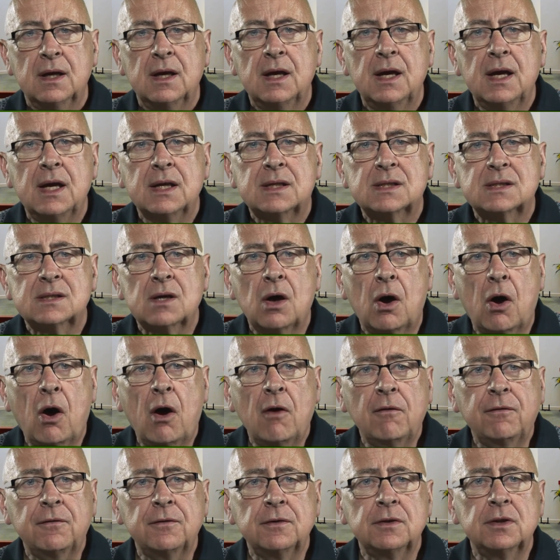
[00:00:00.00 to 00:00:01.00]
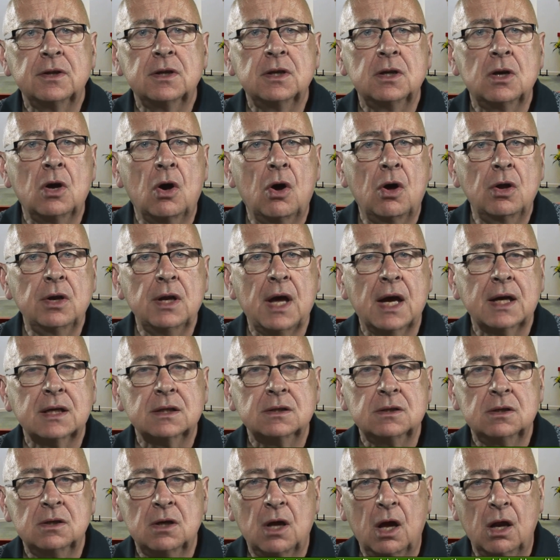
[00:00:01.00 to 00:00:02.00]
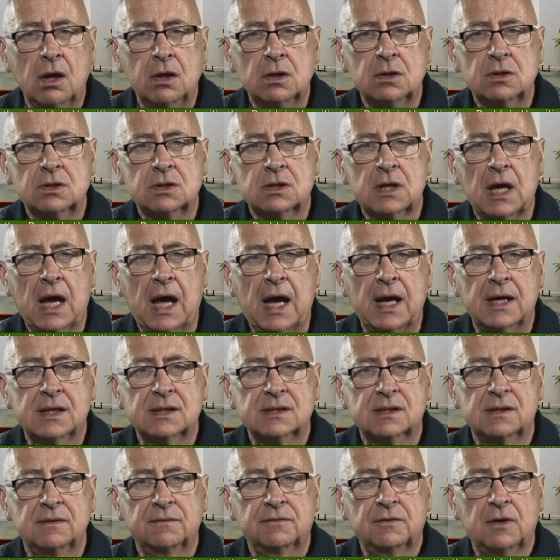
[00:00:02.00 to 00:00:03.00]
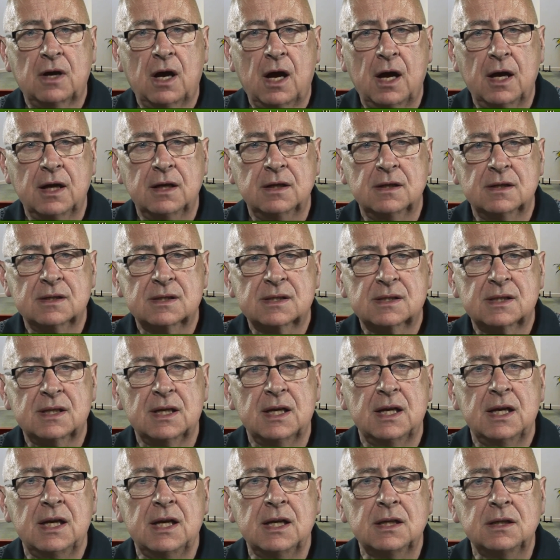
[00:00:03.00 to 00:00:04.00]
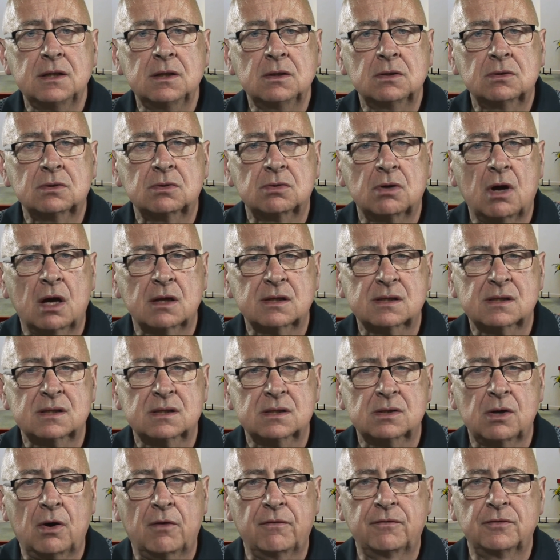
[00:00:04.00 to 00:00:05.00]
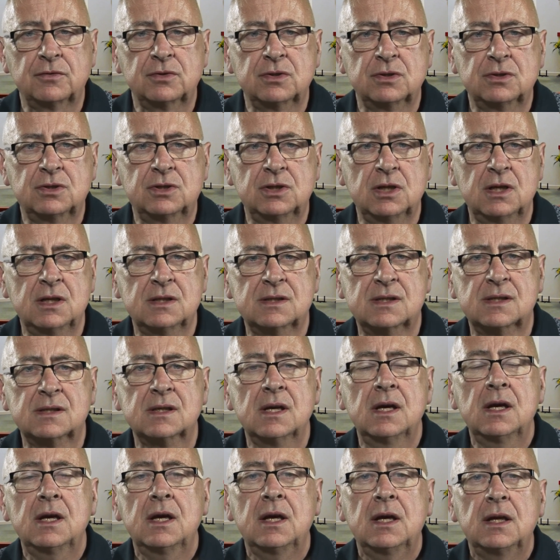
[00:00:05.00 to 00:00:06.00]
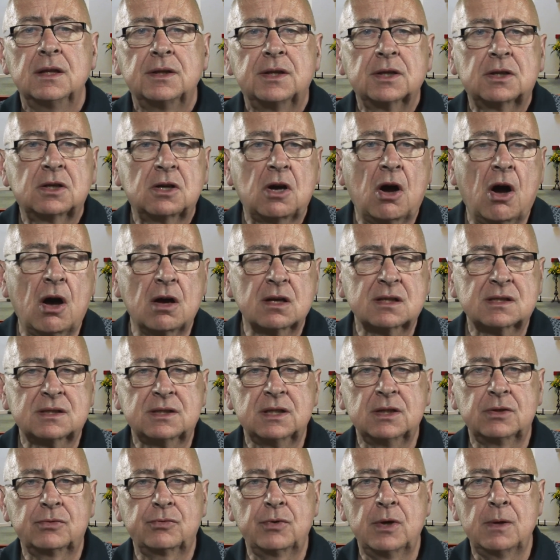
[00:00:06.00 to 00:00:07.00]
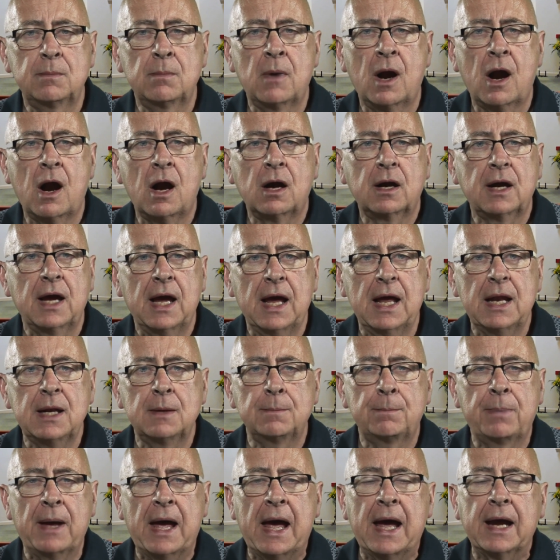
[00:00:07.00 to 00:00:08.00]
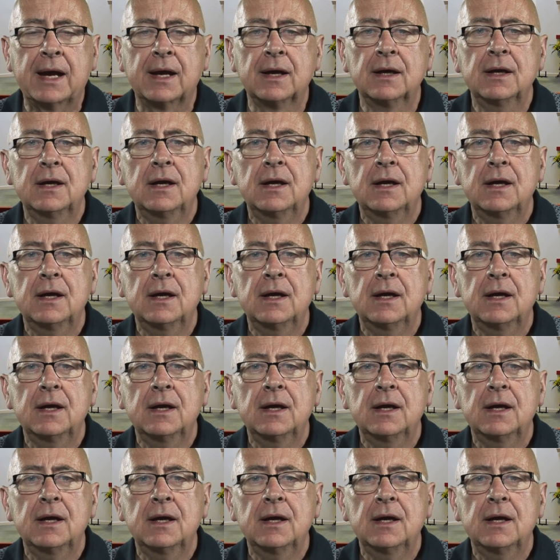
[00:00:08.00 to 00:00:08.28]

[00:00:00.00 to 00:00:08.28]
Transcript: It's often the unacknowledged acts of kindness, the hidden crosses offered to Jesus, the caustic remark held back.